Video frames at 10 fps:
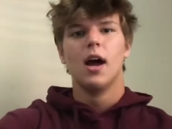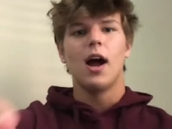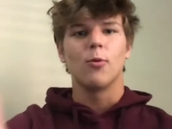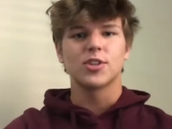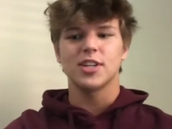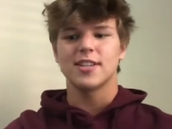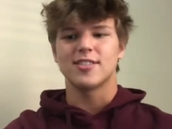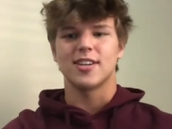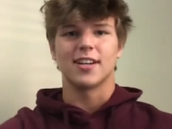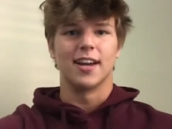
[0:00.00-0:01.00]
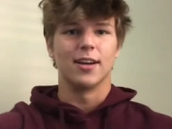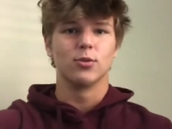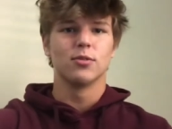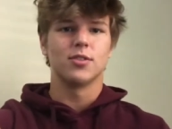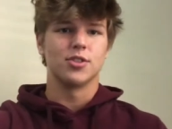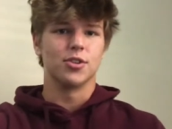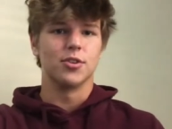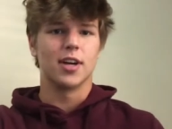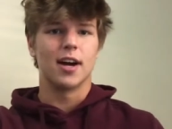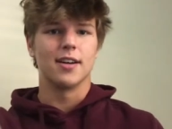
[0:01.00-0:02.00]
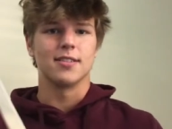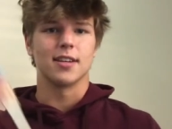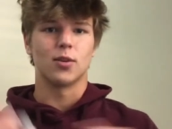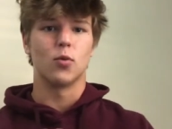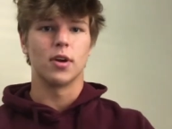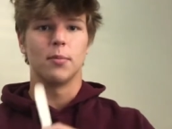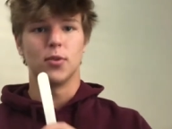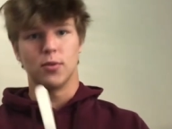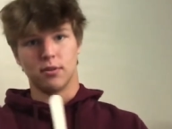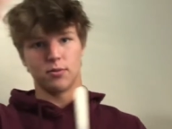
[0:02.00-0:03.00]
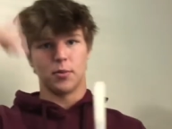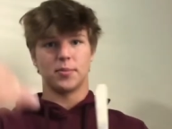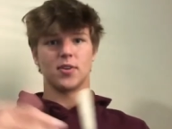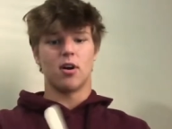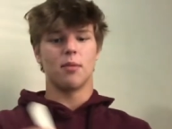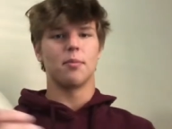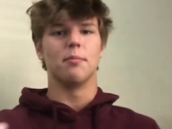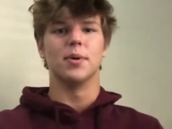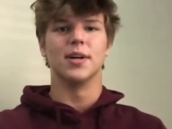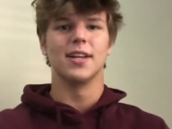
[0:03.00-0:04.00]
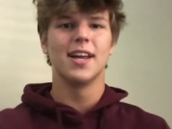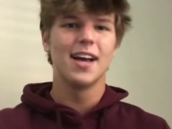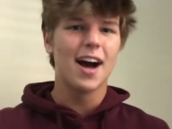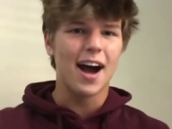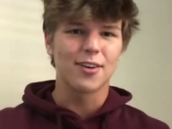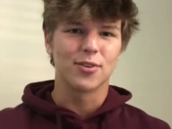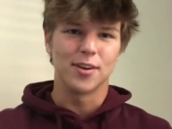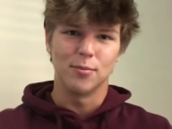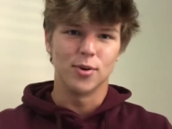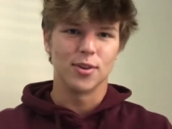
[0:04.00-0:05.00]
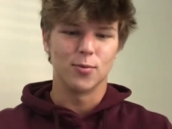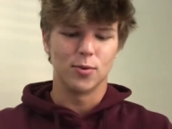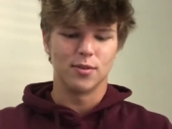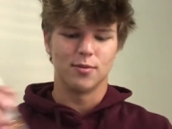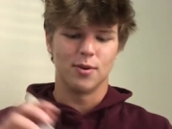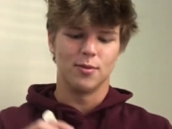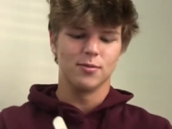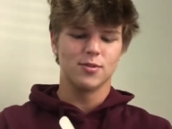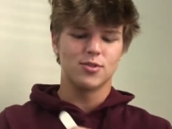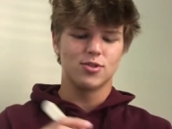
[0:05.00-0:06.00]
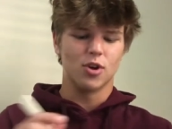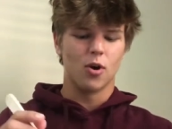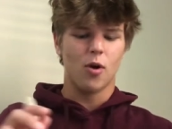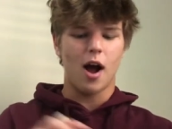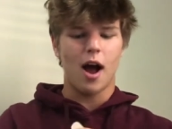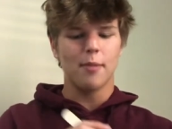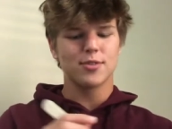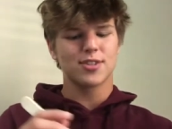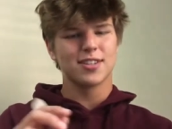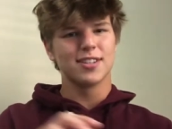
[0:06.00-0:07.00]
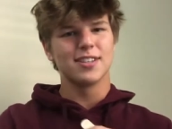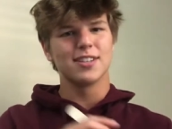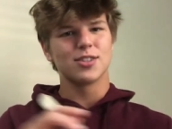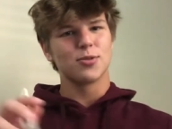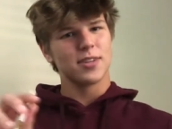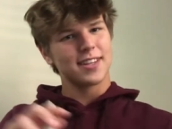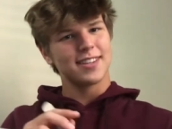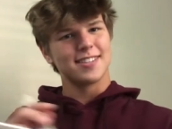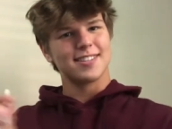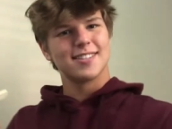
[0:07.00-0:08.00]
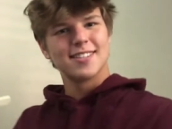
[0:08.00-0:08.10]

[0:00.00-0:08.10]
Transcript: angle to show you guys like what I'm doing from up top, but I don't have more than one phone. So I'm just gonna show it like this.